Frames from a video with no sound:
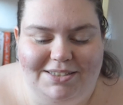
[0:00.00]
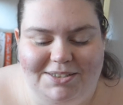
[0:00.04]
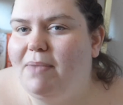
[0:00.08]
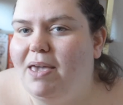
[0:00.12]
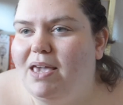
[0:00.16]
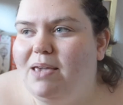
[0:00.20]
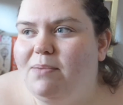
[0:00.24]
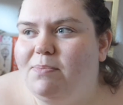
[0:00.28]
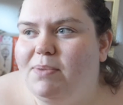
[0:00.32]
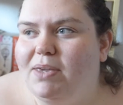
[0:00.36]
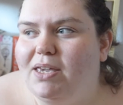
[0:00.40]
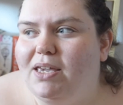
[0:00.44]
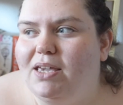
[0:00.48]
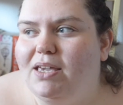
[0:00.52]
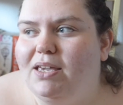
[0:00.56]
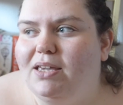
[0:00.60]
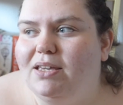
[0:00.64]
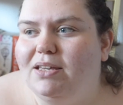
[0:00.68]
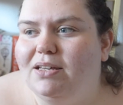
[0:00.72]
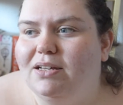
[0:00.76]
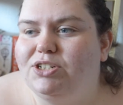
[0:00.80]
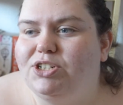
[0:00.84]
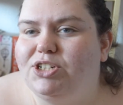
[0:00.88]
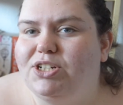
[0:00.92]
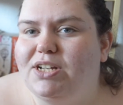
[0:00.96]

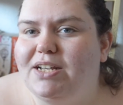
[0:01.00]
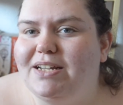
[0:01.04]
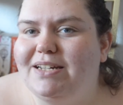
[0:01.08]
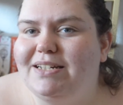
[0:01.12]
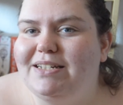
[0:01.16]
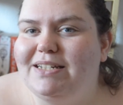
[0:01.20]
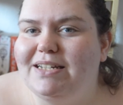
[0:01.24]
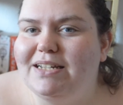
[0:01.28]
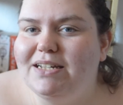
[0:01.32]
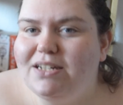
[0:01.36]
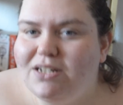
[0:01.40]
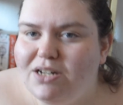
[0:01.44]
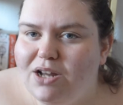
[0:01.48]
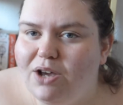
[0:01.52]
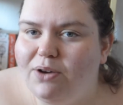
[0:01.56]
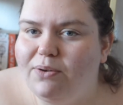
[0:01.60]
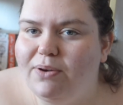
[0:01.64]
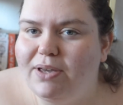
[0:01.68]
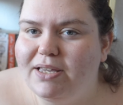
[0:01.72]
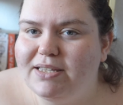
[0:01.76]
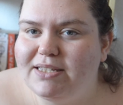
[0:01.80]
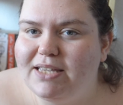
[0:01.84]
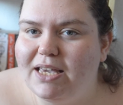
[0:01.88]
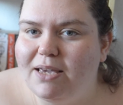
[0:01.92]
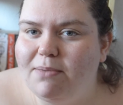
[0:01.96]
Maybe she did
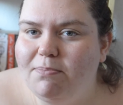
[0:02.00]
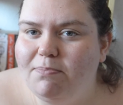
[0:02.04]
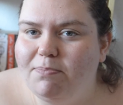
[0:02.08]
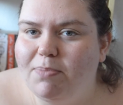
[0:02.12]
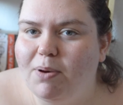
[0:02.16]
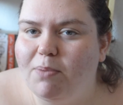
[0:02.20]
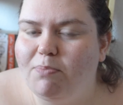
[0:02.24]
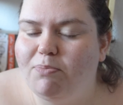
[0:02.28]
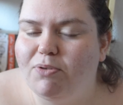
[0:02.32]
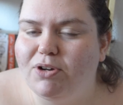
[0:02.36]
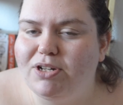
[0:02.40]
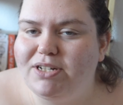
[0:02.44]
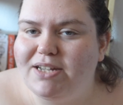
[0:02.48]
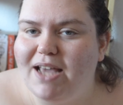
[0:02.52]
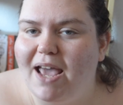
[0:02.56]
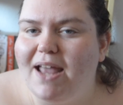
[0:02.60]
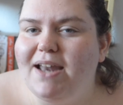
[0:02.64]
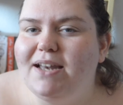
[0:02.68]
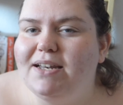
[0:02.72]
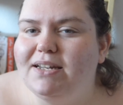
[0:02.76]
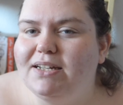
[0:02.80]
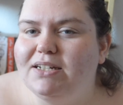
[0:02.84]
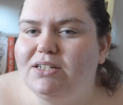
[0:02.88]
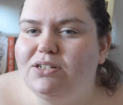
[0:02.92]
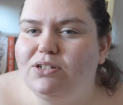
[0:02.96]
notice him but
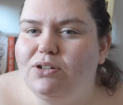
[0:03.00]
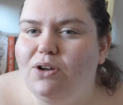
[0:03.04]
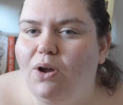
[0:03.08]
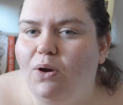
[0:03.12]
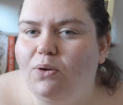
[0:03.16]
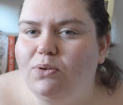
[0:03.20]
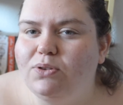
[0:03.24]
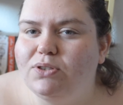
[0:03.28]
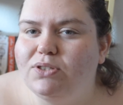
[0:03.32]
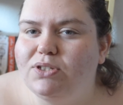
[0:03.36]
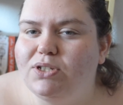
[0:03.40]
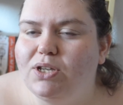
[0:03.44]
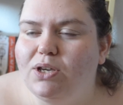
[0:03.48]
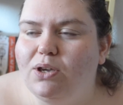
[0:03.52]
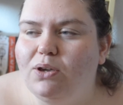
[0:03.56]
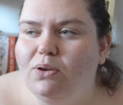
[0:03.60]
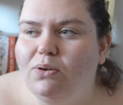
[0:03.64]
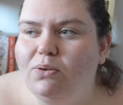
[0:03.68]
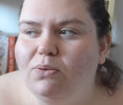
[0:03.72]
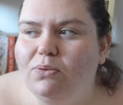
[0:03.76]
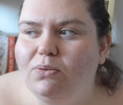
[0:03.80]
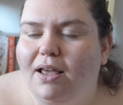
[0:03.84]
pretended not to.